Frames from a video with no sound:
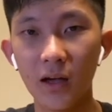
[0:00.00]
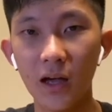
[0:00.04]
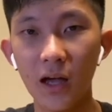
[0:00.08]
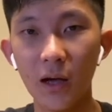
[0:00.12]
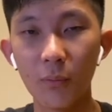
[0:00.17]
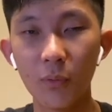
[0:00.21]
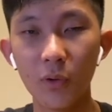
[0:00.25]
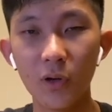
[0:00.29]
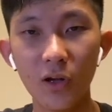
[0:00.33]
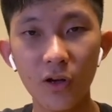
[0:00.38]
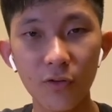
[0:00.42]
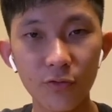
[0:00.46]
I
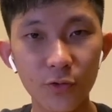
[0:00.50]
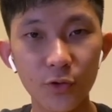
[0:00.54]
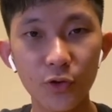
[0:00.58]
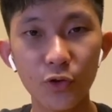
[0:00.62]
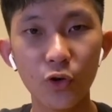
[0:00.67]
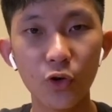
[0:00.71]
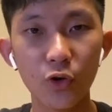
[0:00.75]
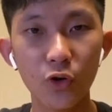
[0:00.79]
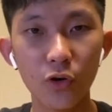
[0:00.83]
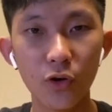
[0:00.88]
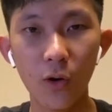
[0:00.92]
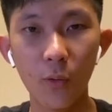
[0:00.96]
would love to
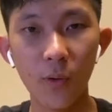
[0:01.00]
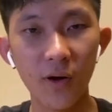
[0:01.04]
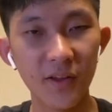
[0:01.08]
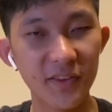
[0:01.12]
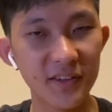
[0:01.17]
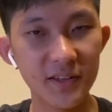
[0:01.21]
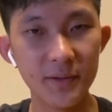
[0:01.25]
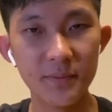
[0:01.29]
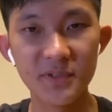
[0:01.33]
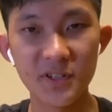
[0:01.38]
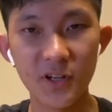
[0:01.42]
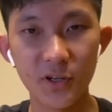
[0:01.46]
know what
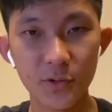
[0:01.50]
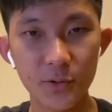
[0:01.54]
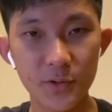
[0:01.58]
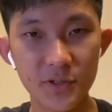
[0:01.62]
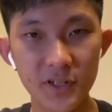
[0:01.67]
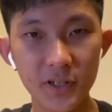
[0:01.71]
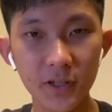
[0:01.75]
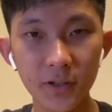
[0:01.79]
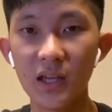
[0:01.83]
themes you're using.